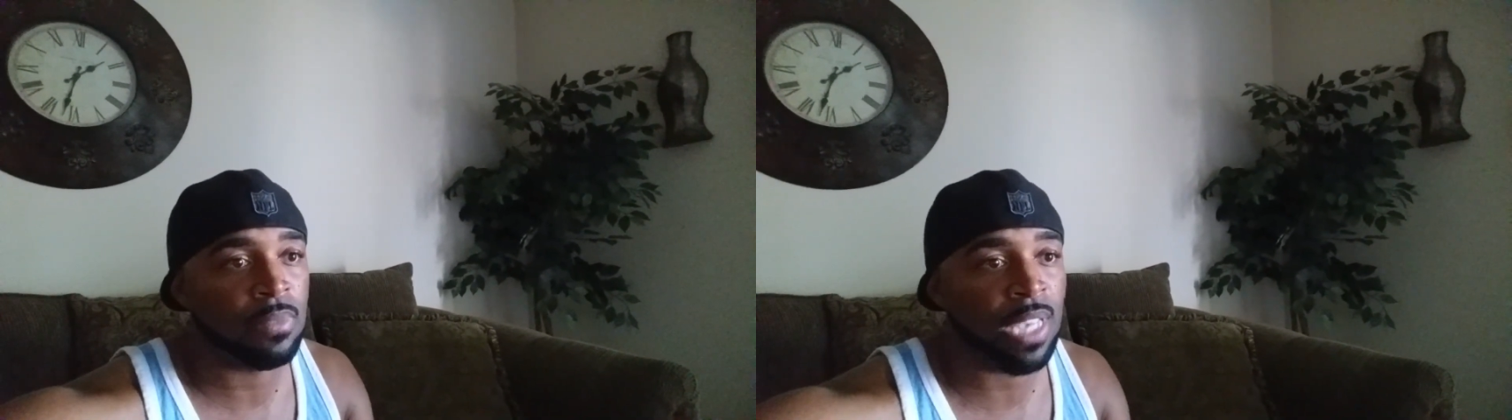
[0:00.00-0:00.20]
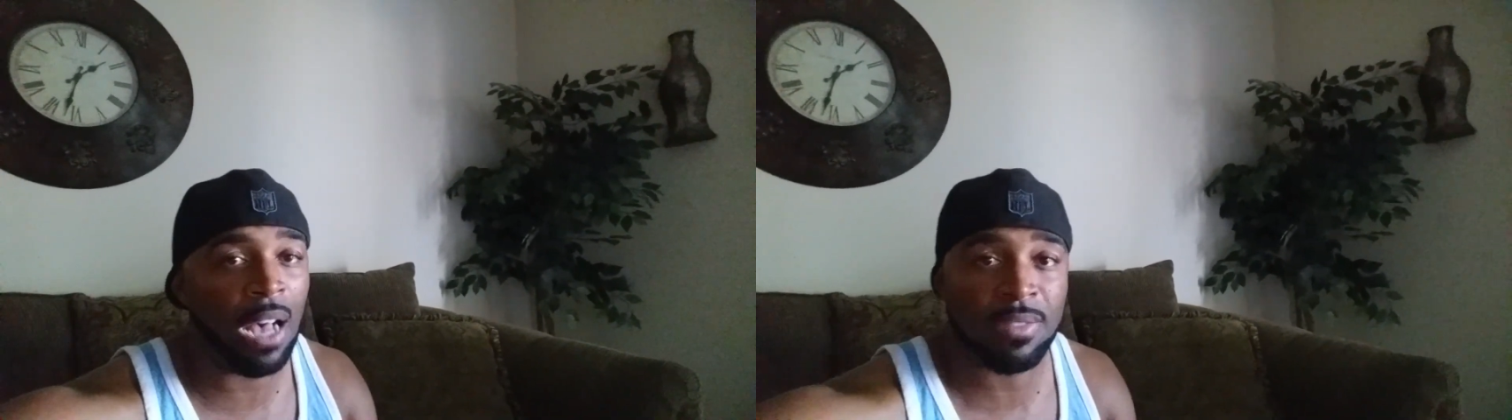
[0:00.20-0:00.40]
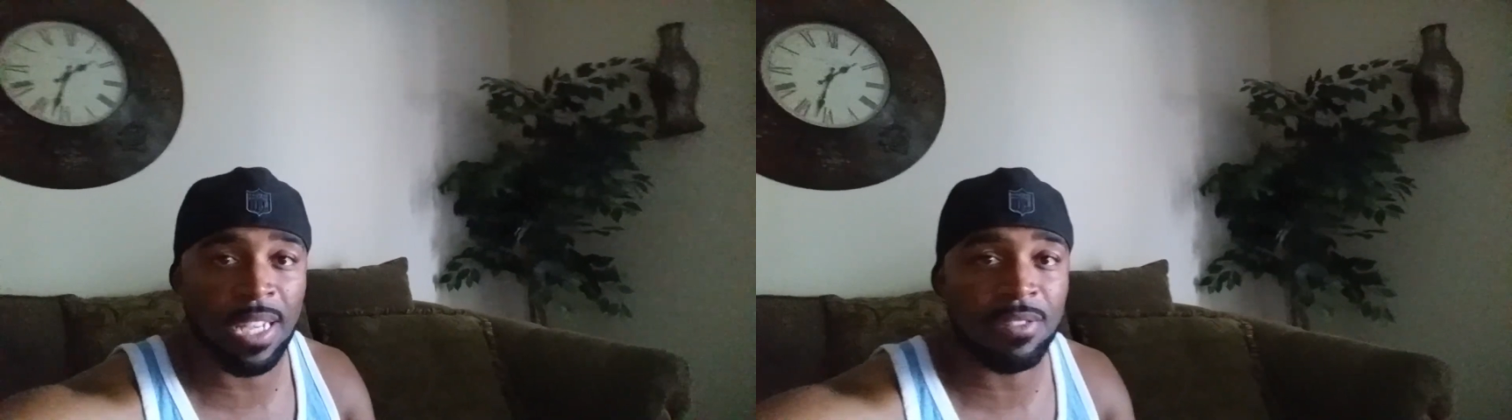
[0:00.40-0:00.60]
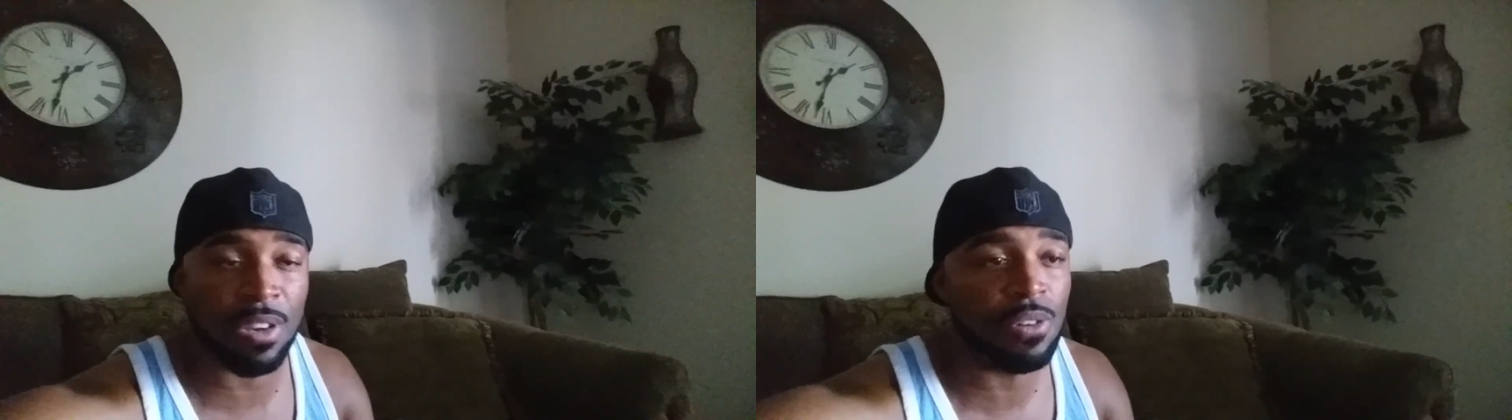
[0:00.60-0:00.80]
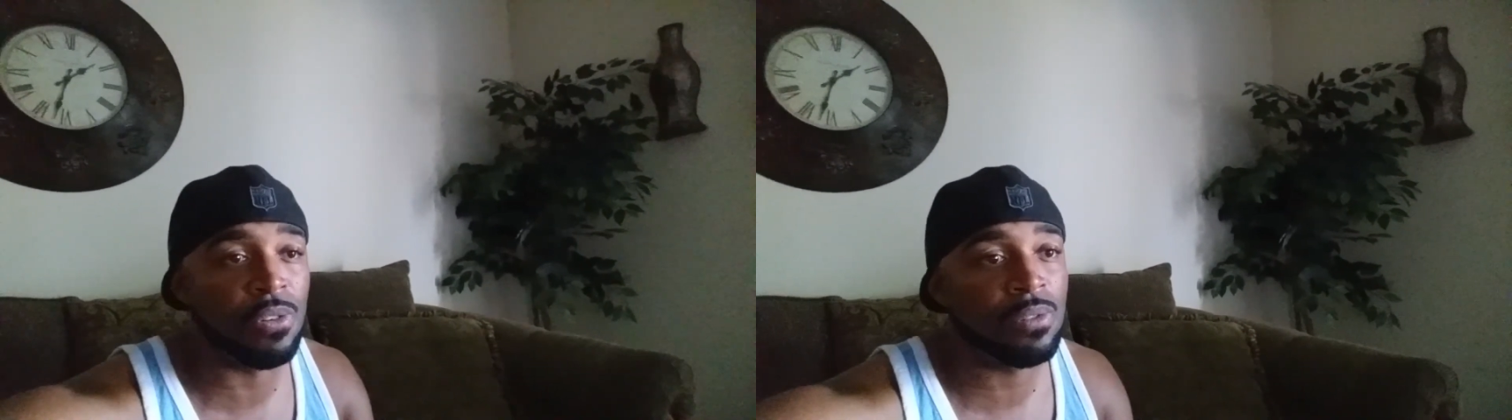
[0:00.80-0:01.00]
Y'all stay
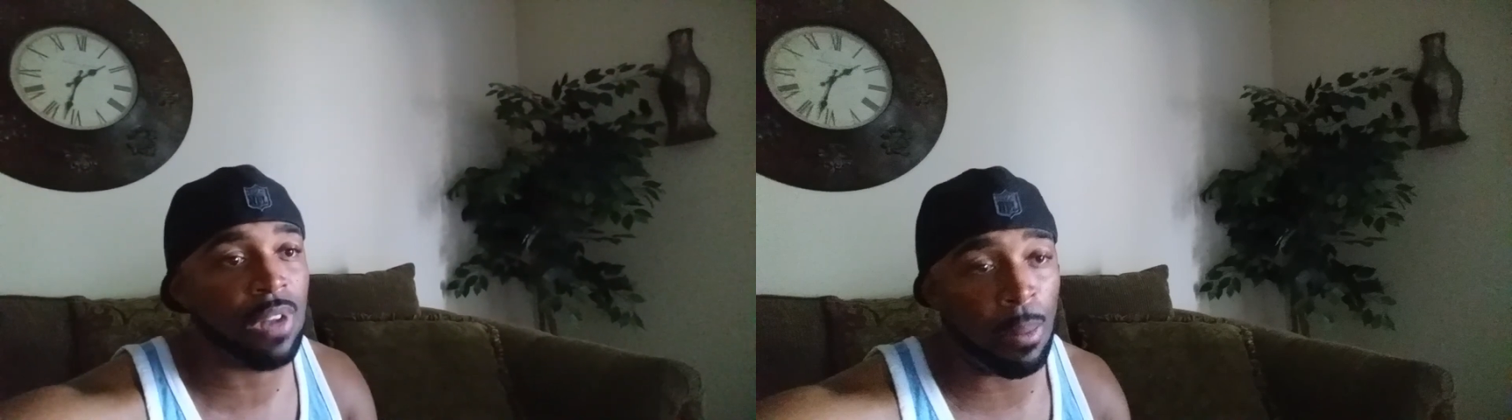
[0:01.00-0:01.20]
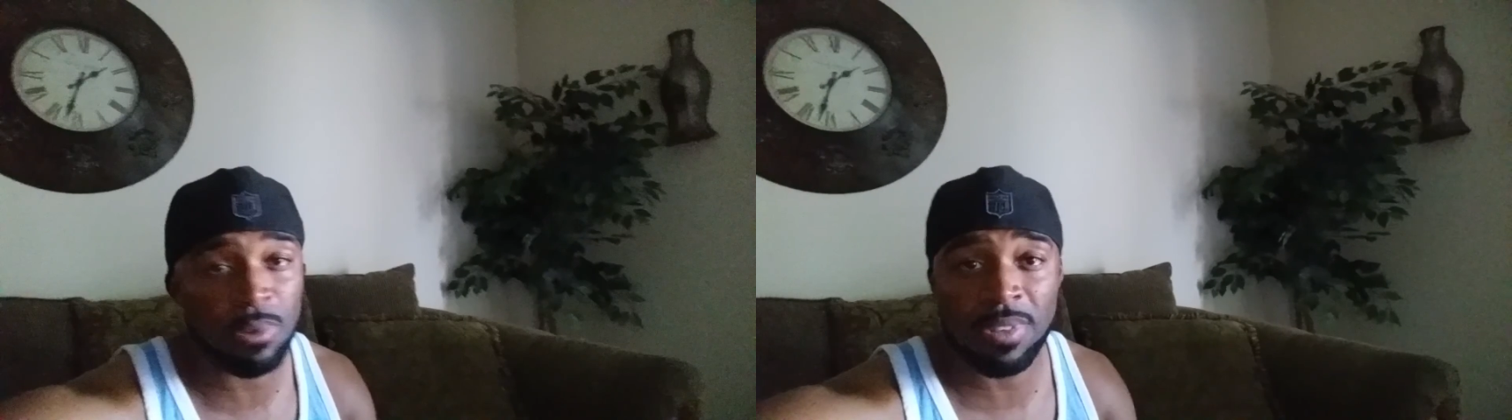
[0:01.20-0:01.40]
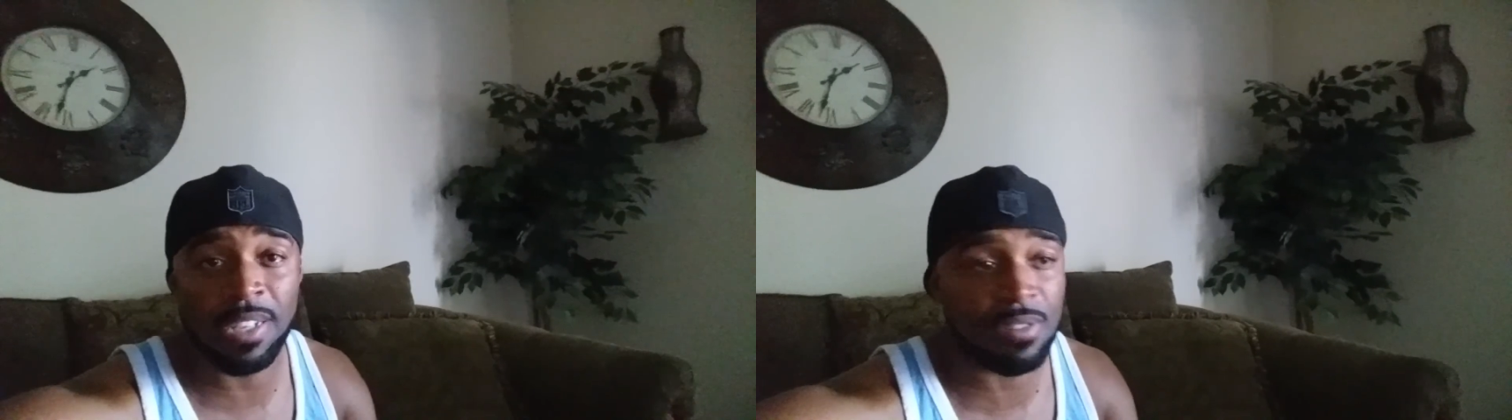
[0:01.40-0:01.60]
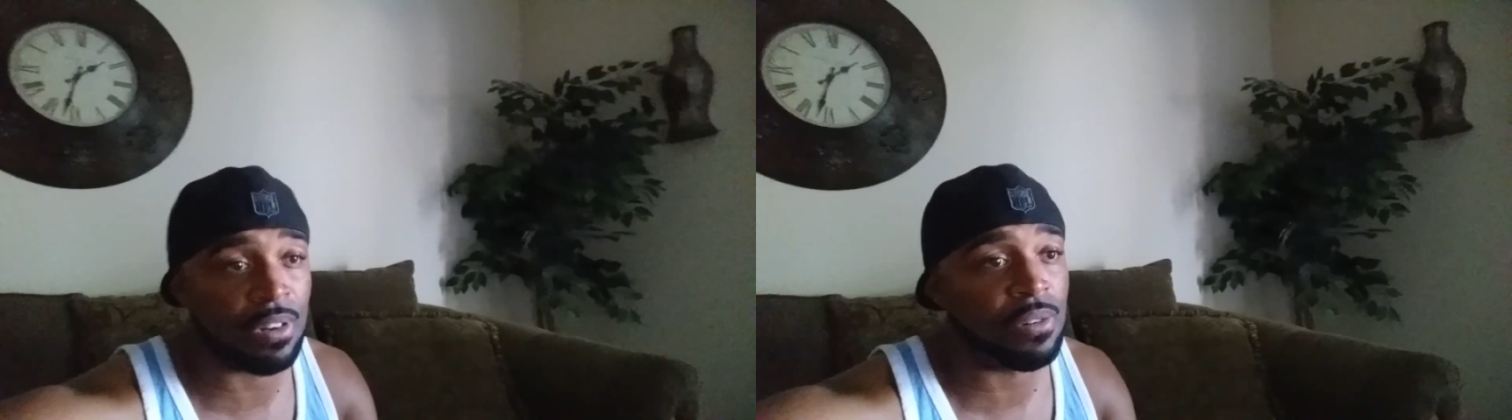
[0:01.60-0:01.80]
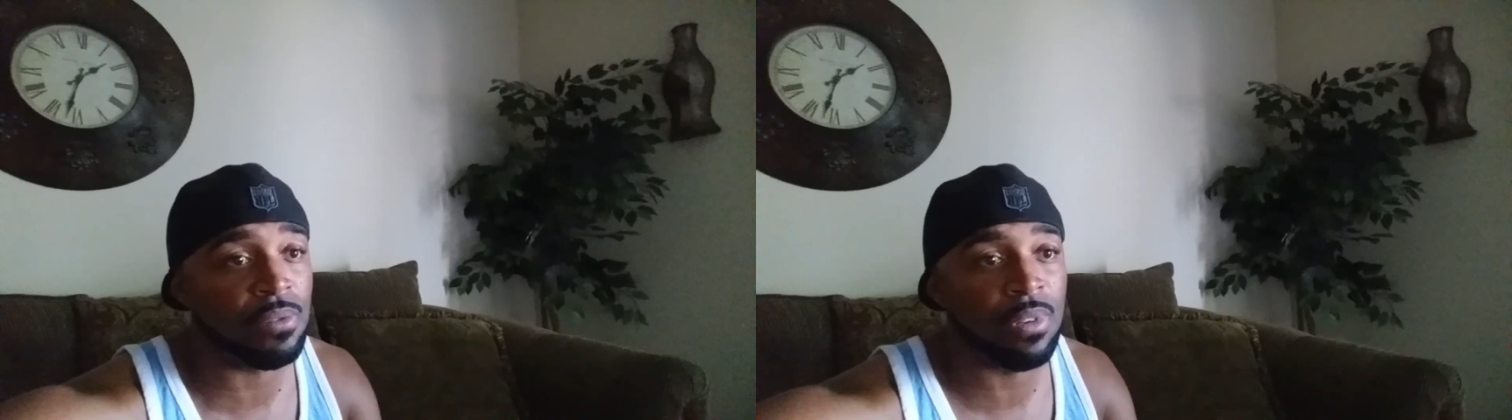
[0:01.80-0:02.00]
tuned. I'm going to stay
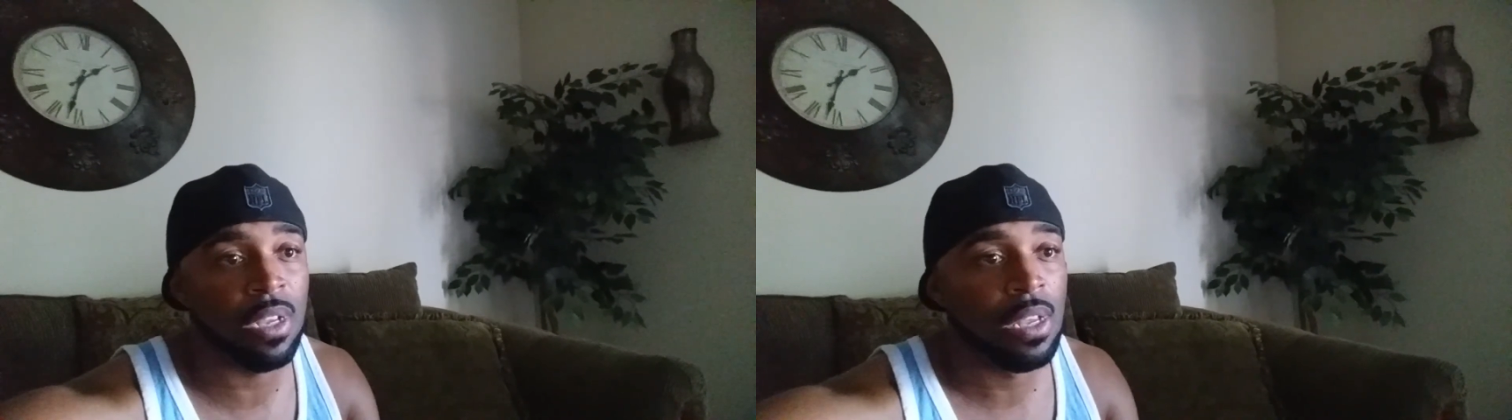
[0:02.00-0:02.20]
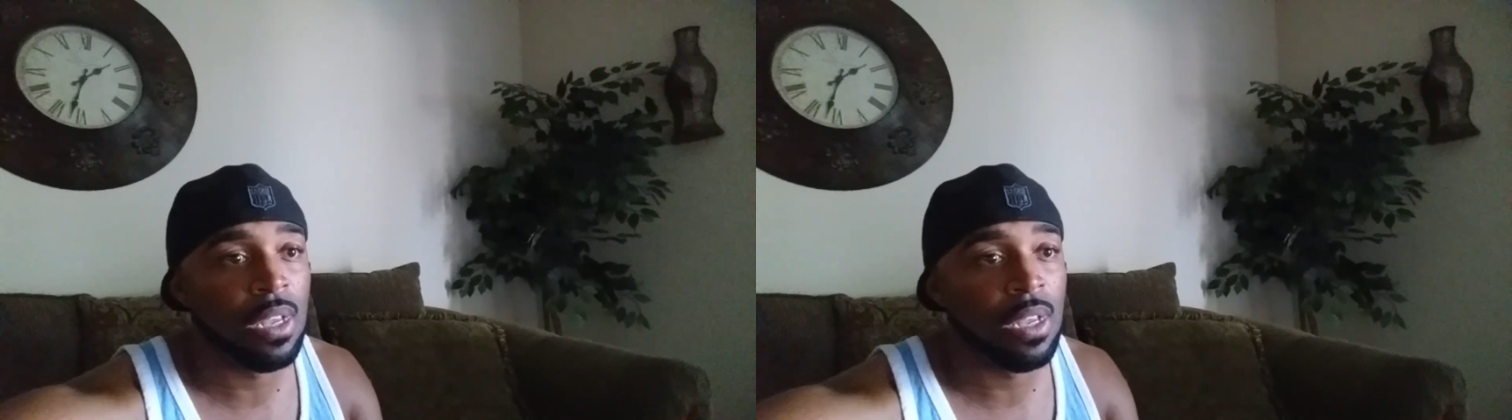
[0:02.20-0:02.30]
tuned.